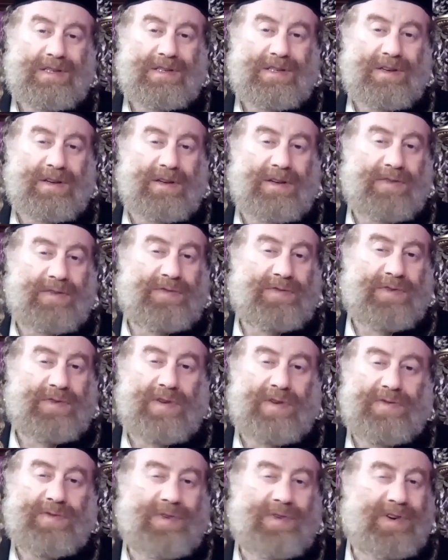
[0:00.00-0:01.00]
So
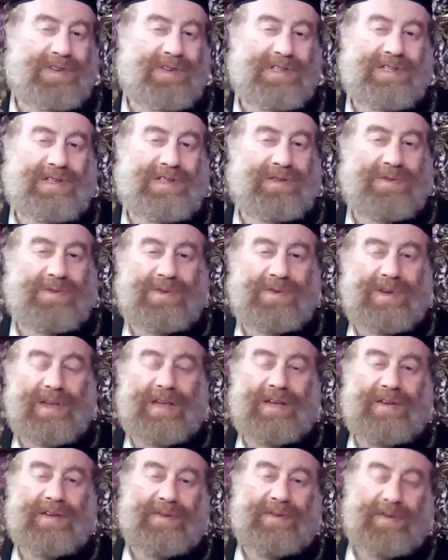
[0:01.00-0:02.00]
for, first two.
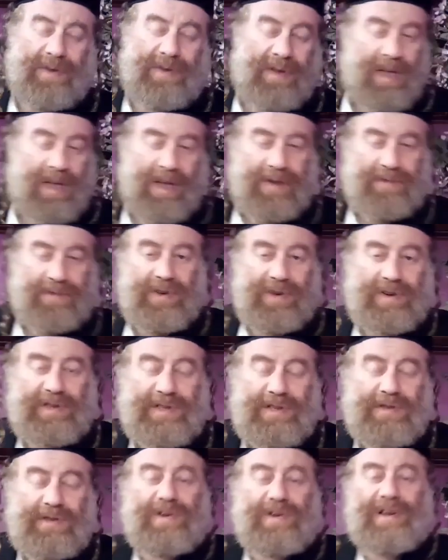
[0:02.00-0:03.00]
Uh,
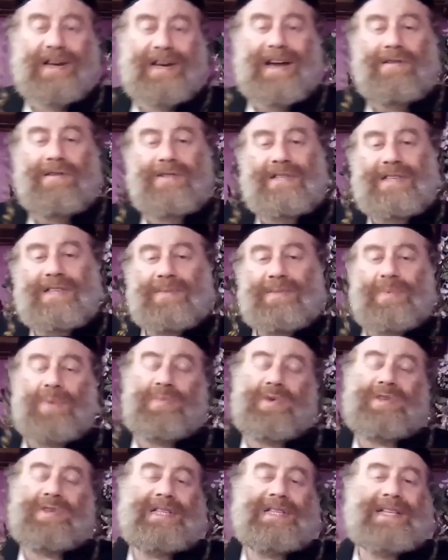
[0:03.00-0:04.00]
First two crowns, uh, a
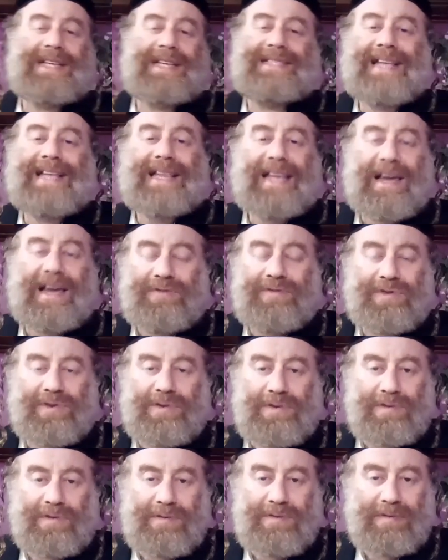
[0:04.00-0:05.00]
person does not have to
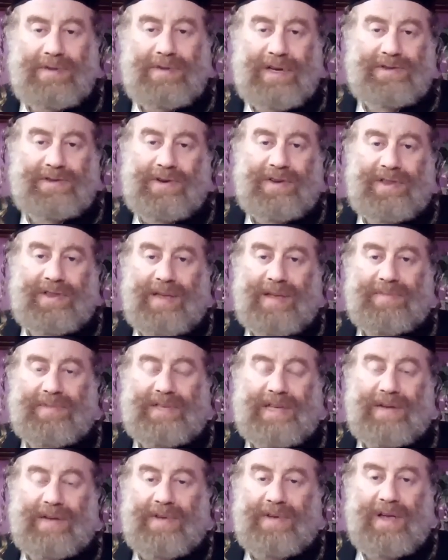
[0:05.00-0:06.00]
exert
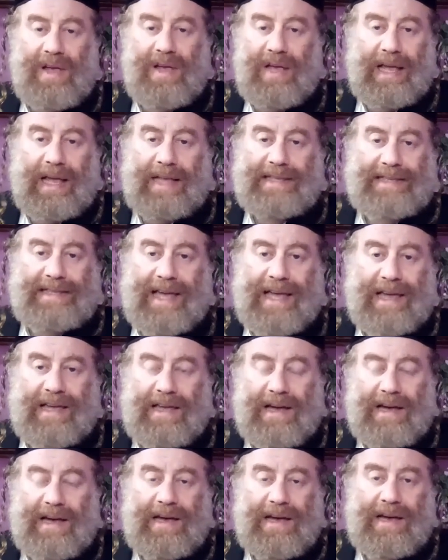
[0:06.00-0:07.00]
themselves. It's like
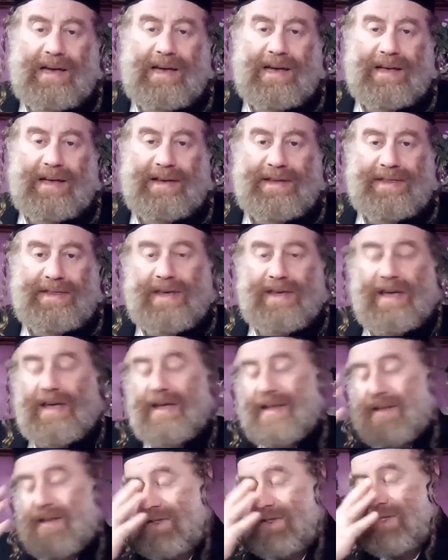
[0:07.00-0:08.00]
uh, they
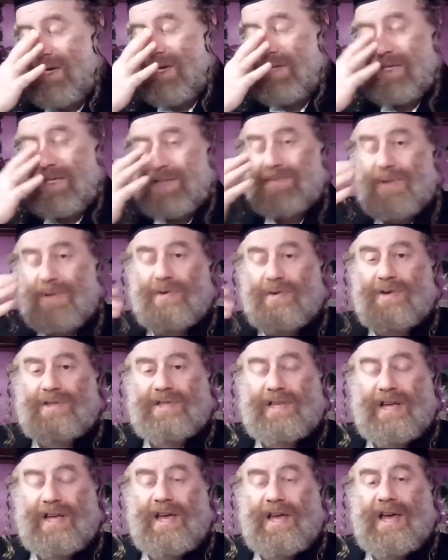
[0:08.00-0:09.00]
ju just because
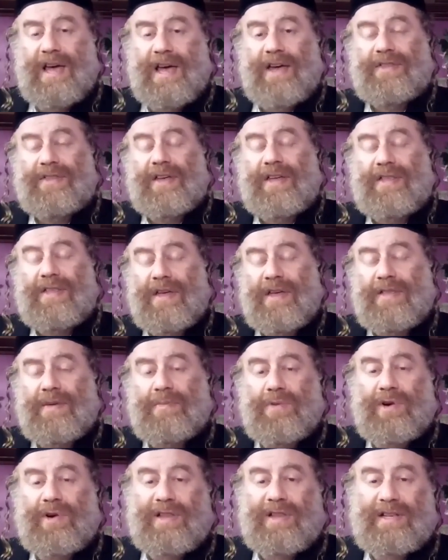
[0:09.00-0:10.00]
they they they
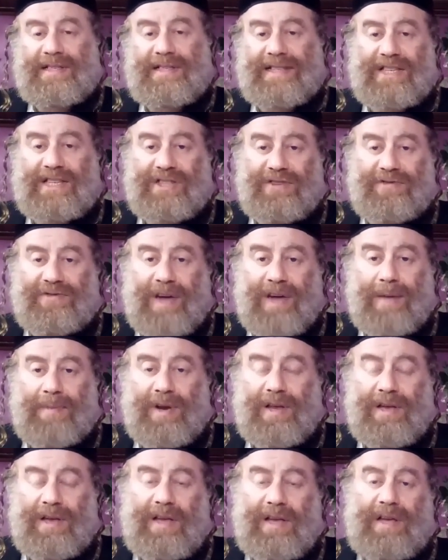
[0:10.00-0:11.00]
they're born in such a
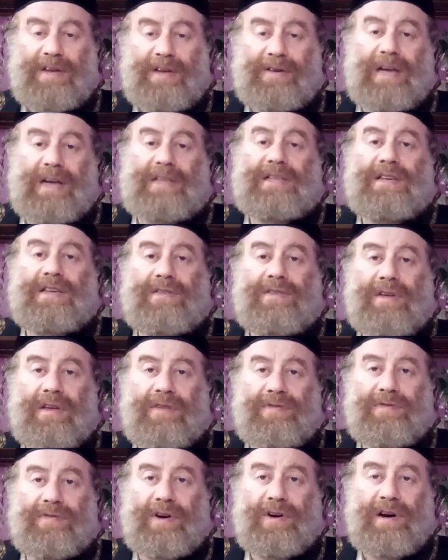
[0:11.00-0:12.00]
family, right?
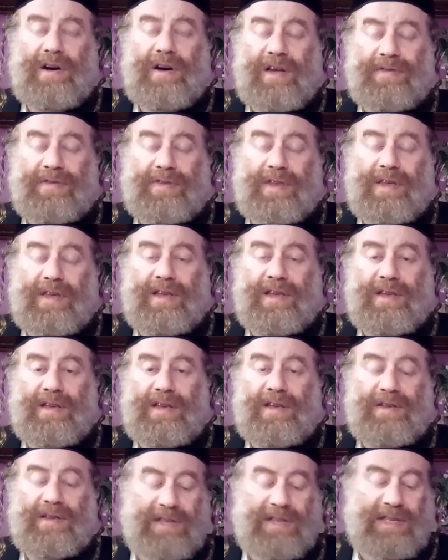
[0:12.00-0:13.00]
If uh, if he
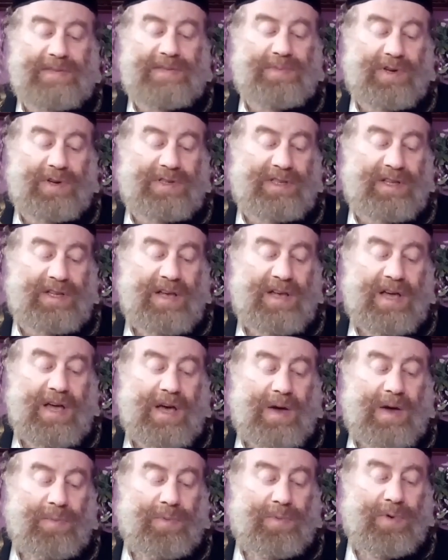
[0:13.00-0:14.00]
this person
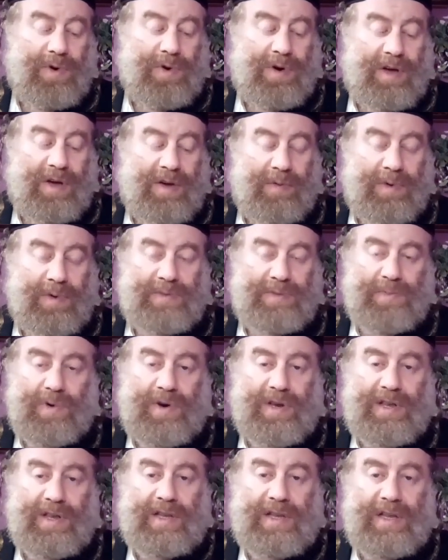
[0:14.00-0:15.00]
bo uh, was
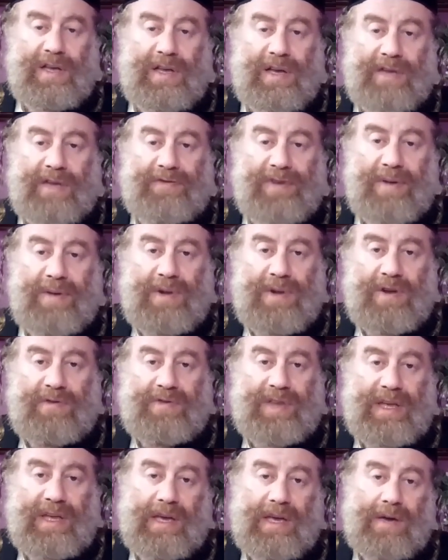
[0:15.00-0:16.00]
born in a family of
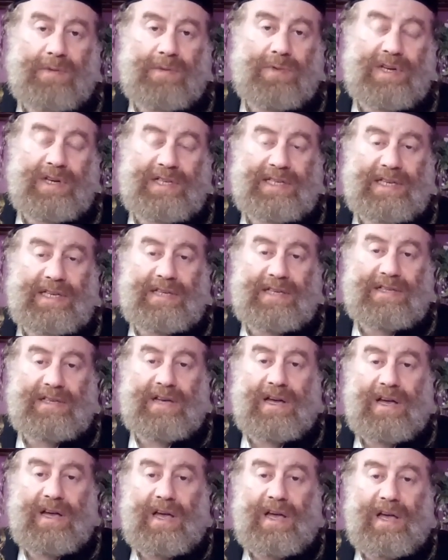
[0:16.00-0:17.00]
the king, what is his
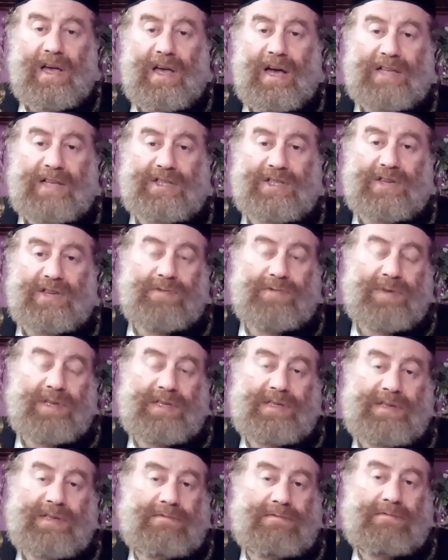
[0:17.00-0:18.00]
uh,
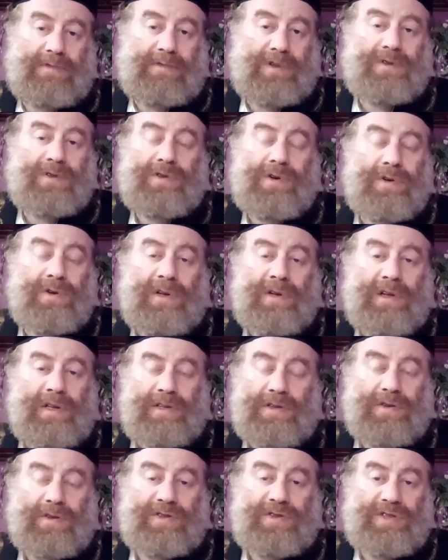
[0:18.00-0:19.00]
achievements? No, no,
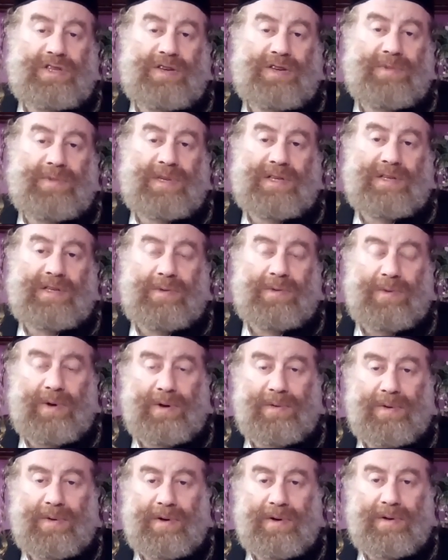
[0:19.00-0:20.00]
no achievements.
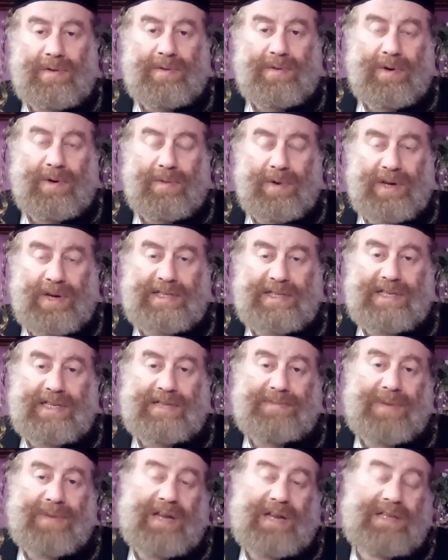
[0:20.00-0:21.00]
What is
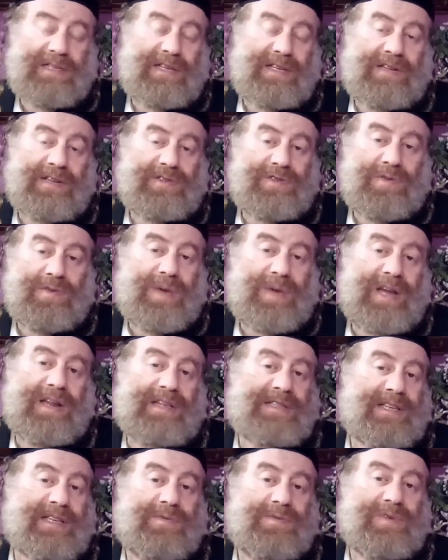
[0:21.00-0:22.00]
his marriage? There is no
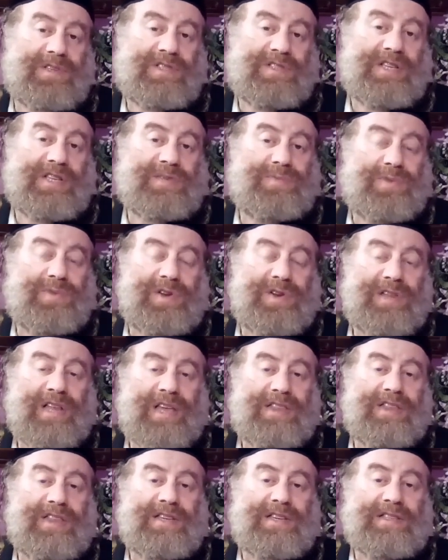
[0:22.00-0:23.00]
marriage. He was just born
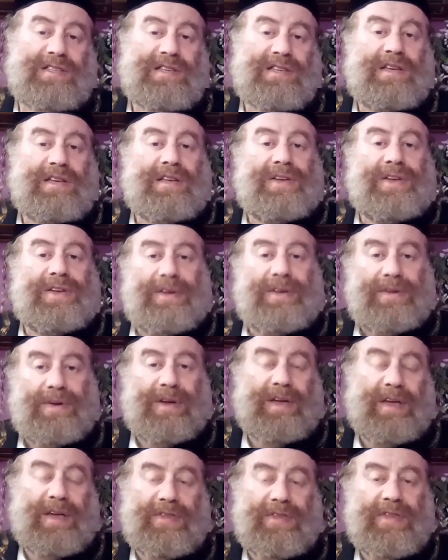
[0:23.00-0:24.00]
like this
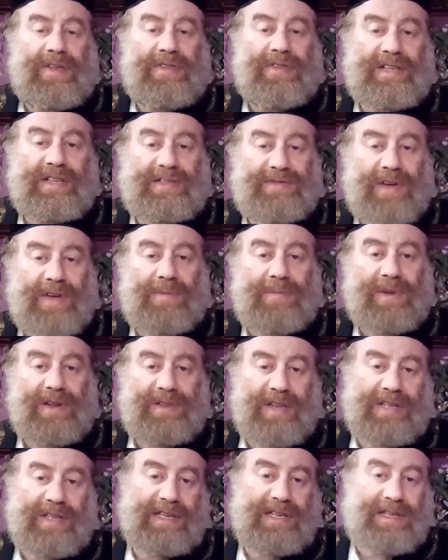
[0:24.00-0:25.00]
uh, in this family.
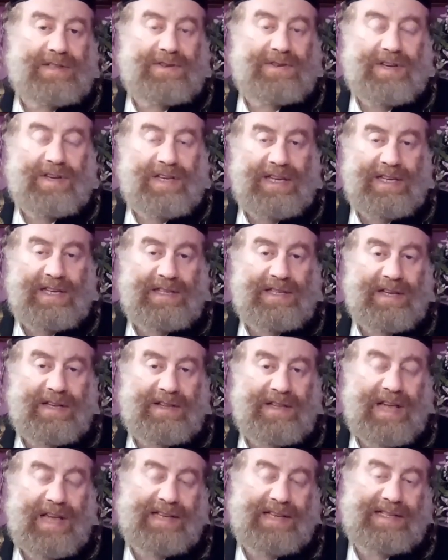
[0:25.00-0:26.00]
That's it. So he's the
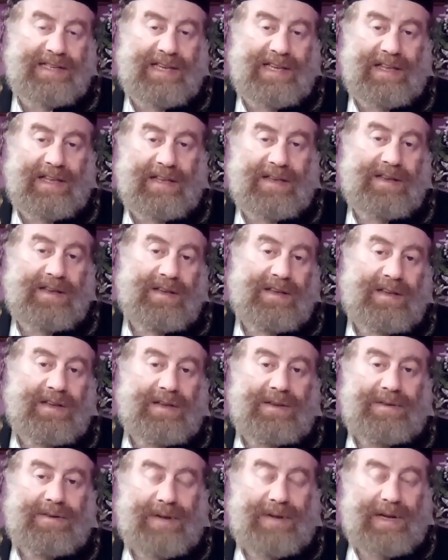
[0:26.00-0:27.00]
next king,
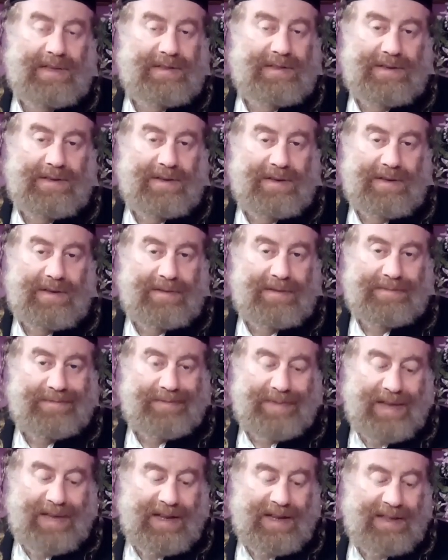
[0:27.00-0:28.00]
right? So
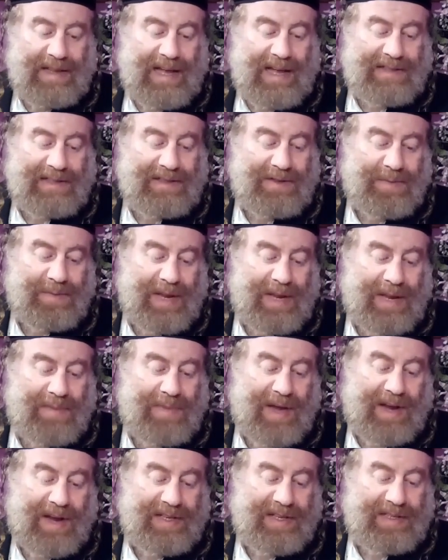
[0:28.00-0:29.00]
there are not too many
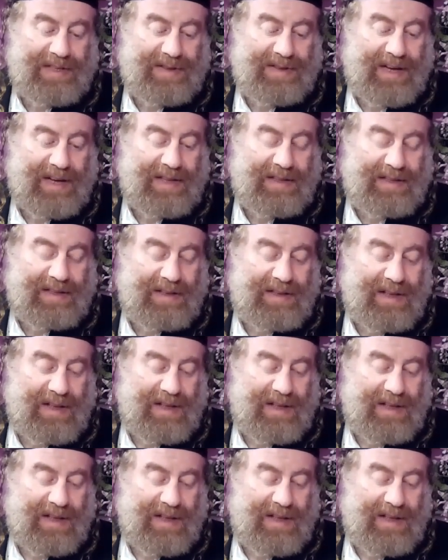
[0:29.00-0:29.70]
merits, right?